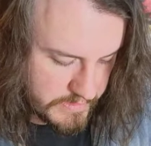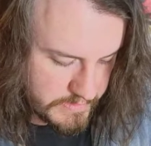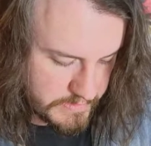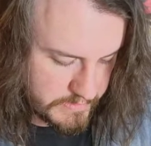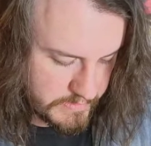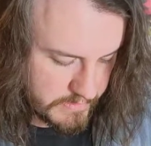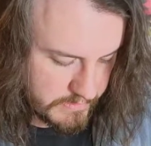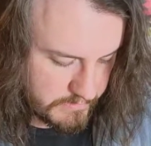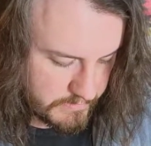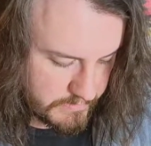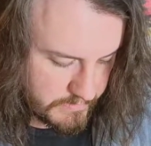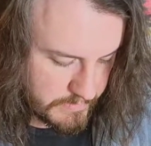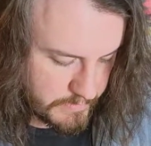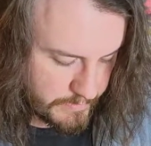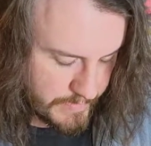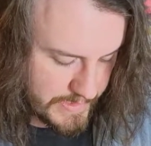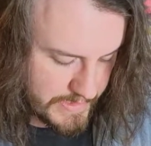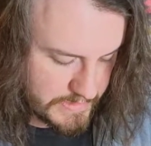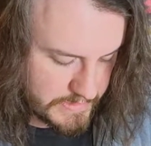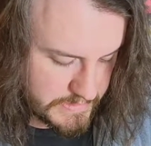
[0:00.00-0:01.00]
doing the
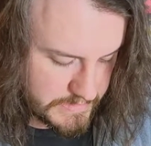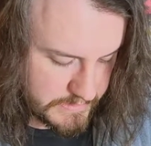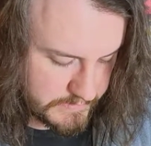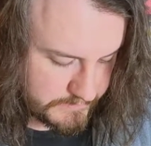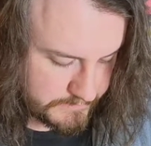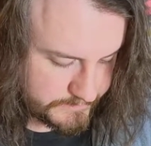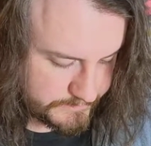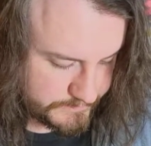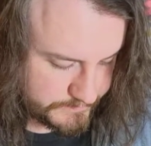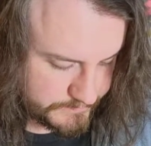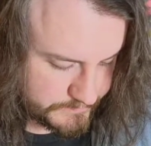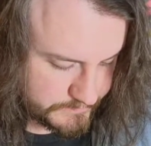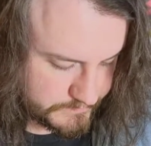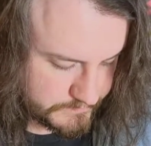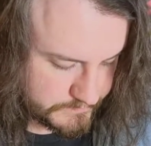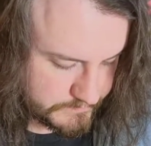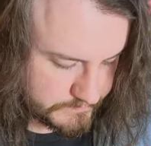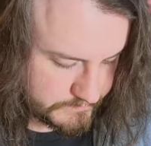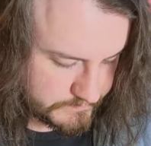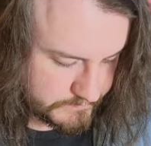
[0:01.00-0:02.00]
bend,
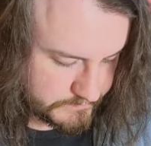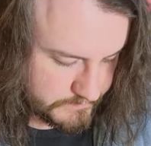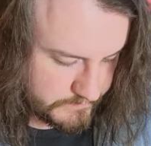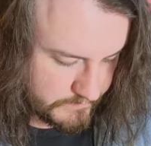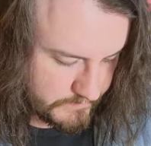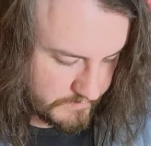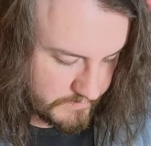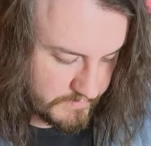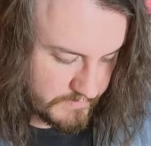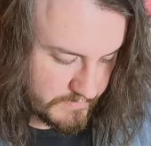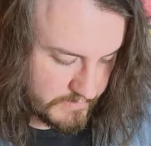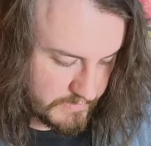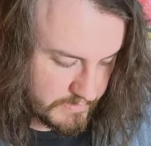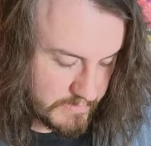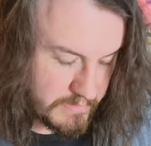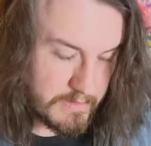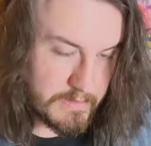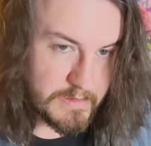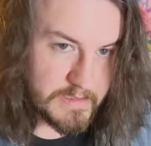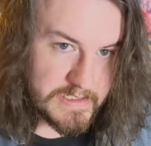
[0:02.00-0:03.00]

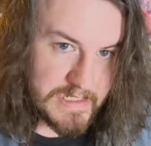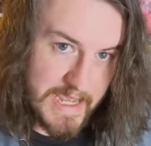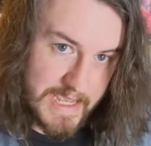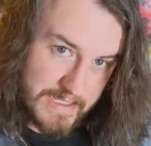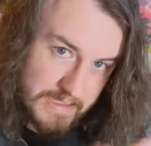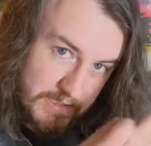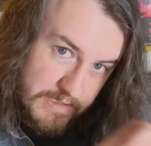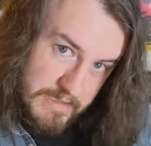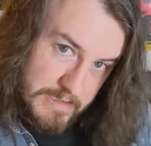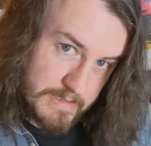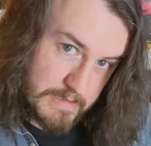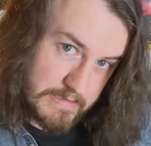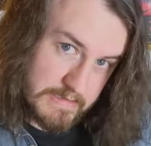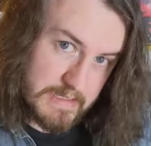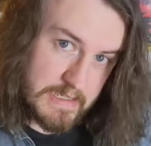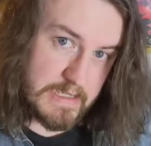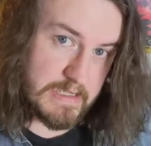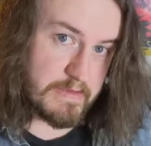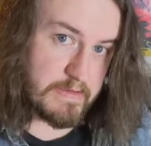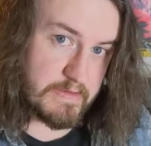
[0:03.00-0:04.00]
the neck can
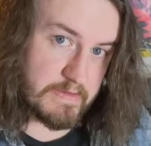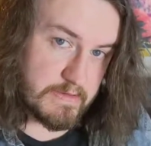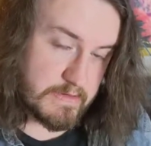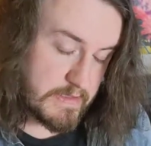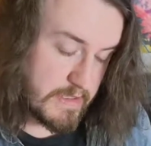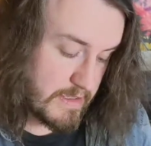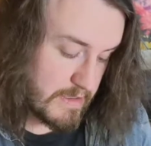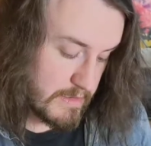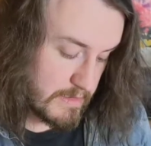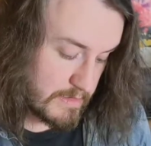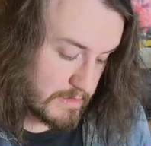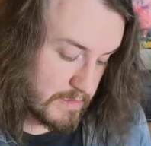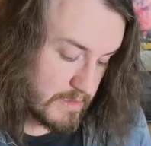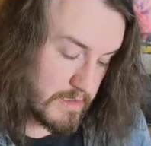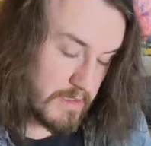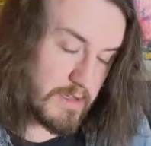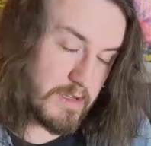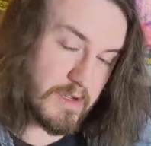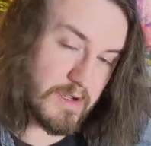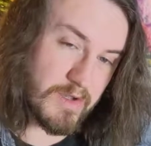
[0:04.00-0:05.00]
stay still,
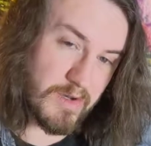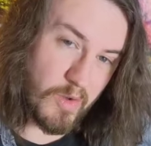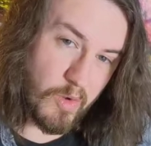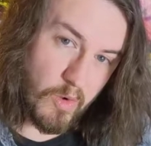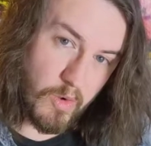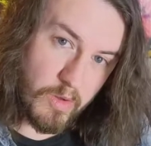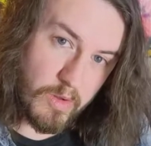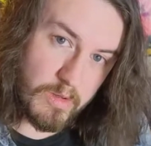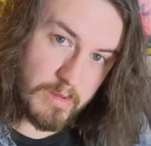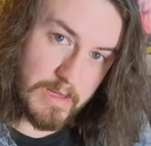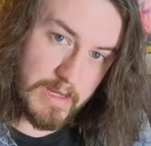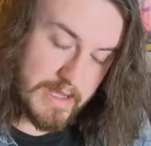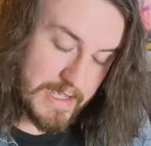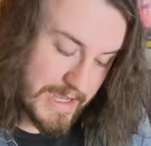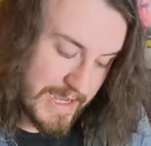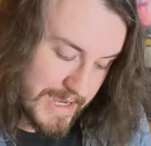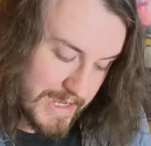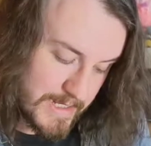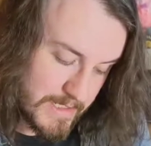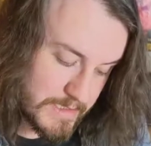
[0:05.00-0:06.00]
and all that
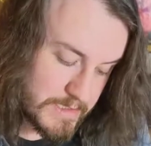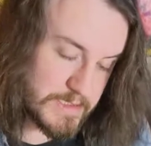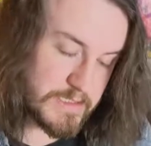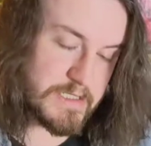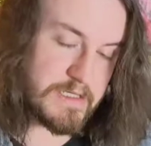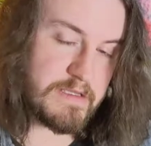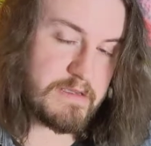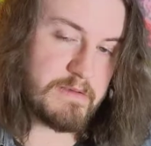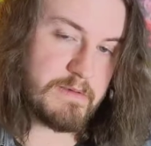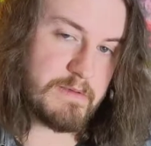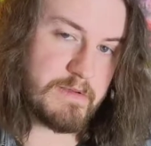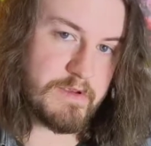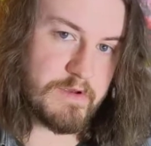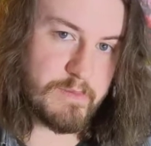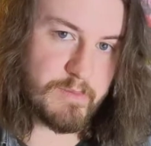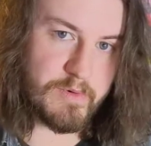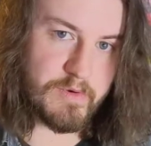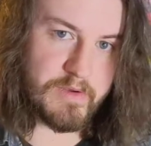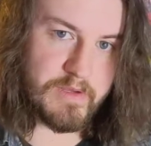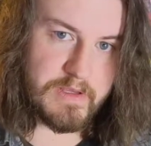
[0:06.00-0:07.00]
energy that you're
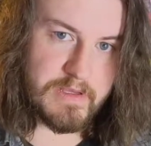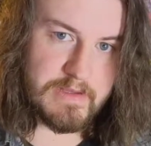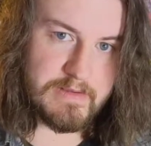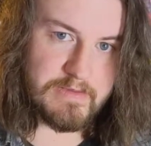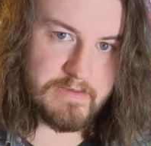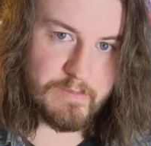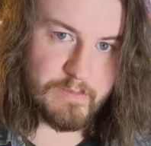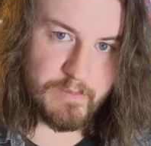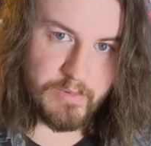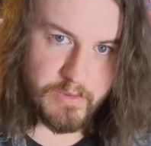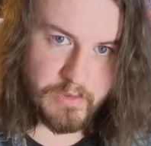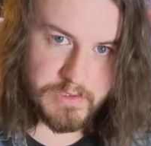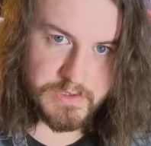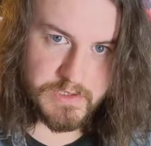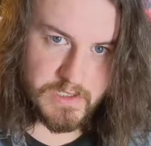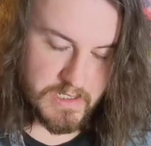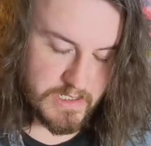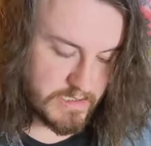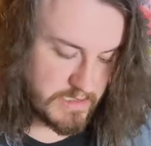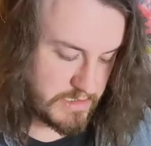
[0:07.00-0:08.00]
putting into
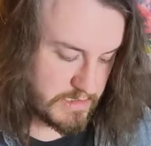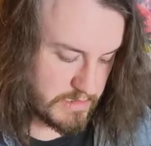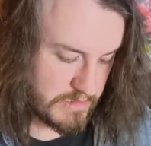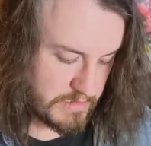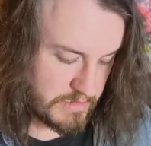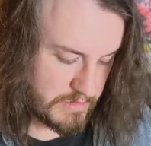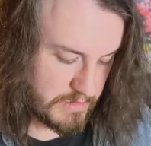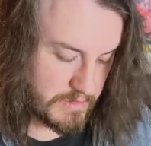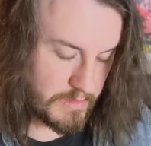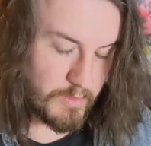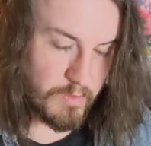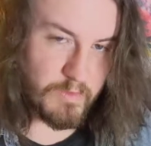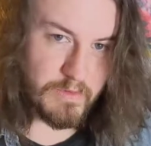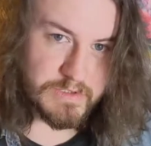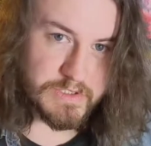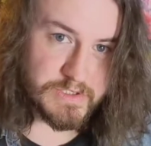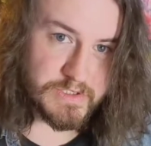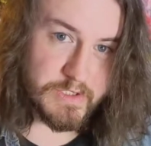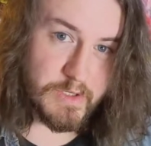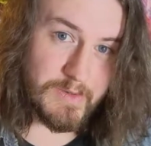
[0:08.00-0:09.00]
pushing will
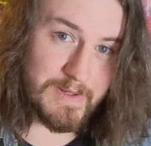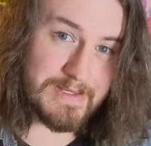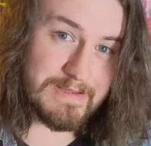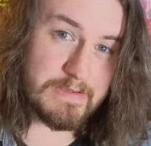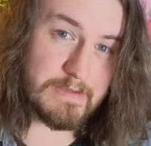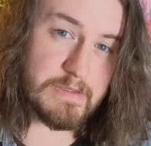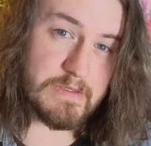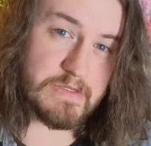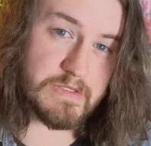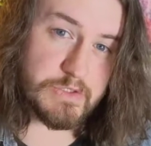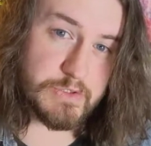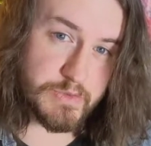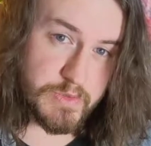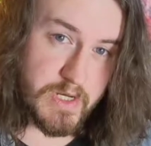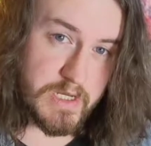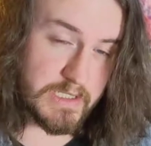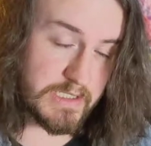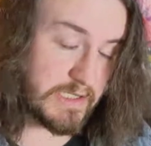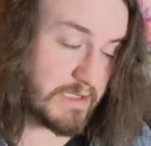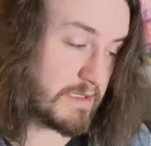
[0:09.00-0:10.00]
just go into the
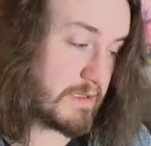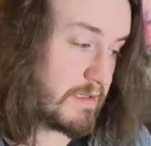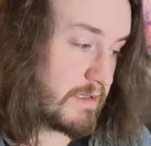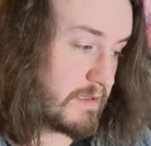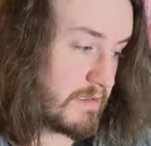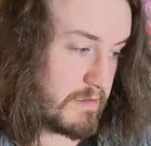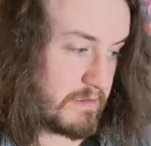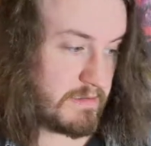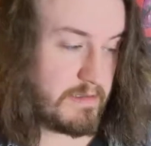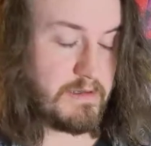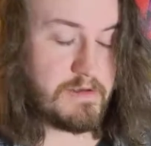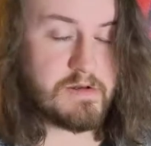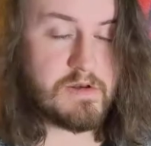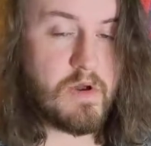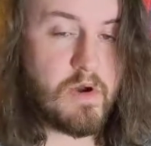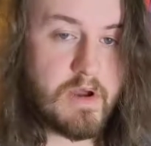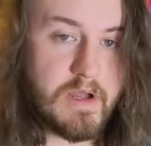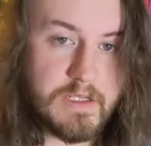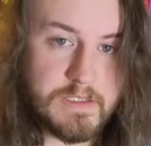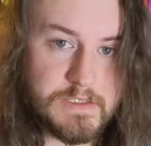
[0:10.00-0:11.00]
string and
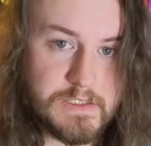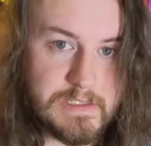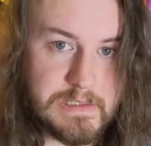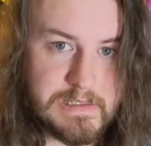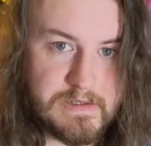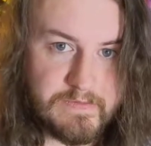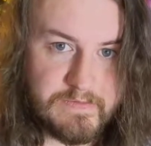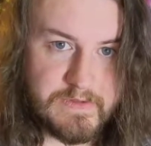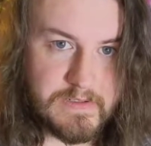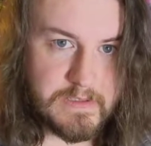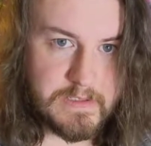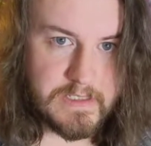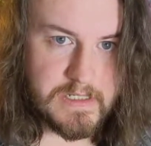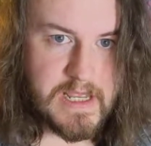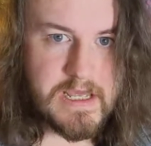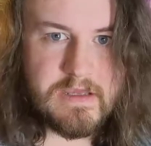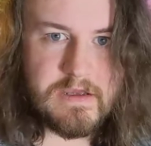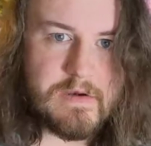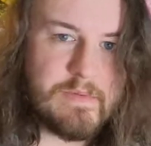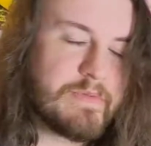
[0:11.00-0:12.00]
not actually lifting the
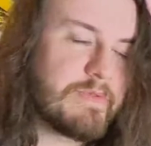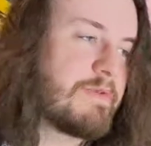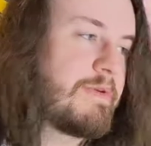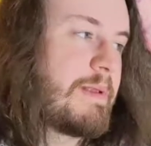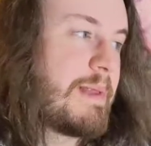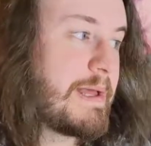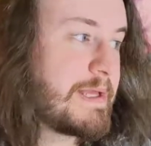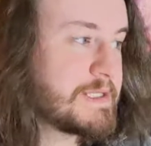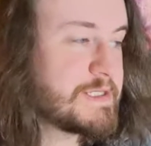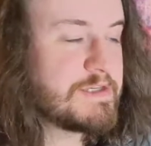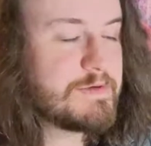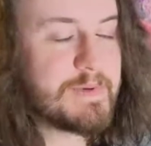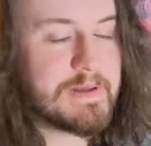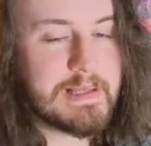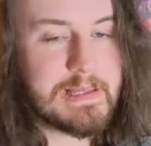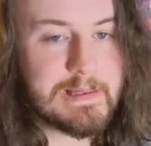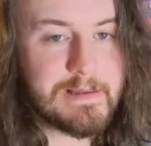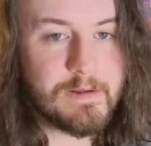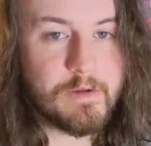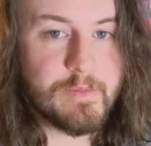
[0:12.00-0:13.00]
neck up. So it'll actually be a
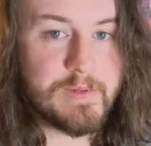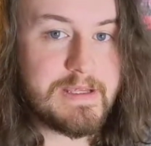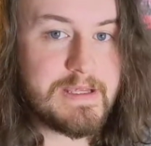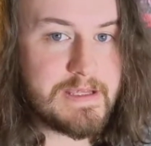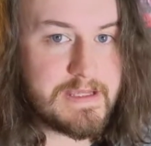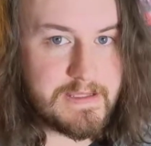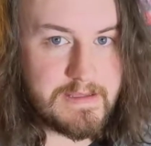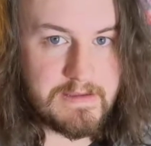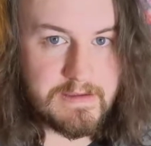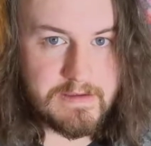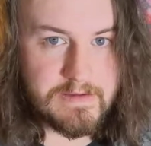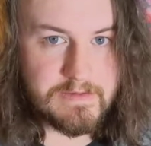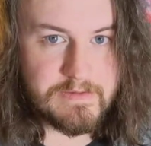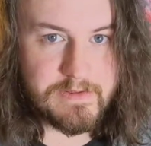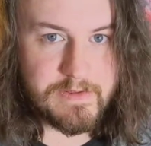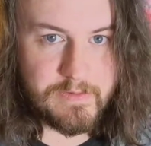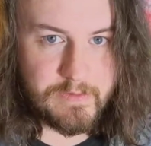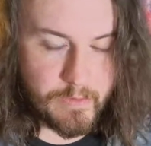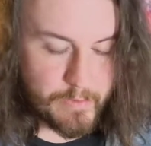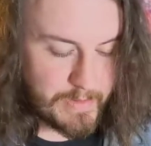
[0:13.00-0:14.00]
little bit easier to
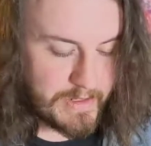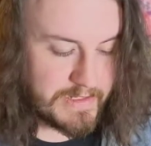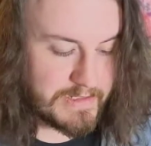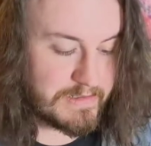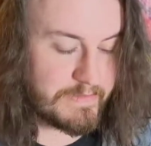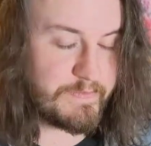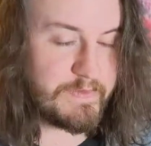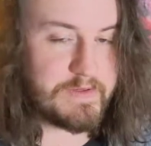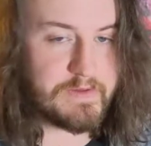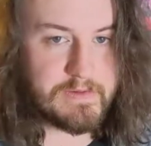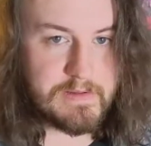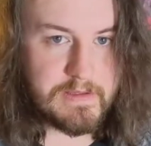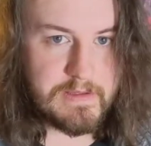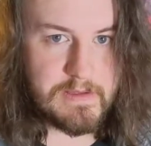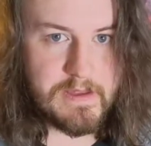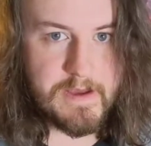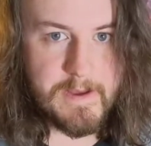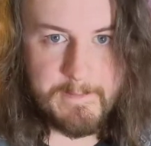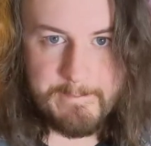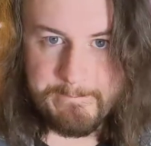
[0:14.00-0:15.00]
do the bend if you do it like
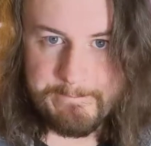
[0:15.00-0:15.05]
that.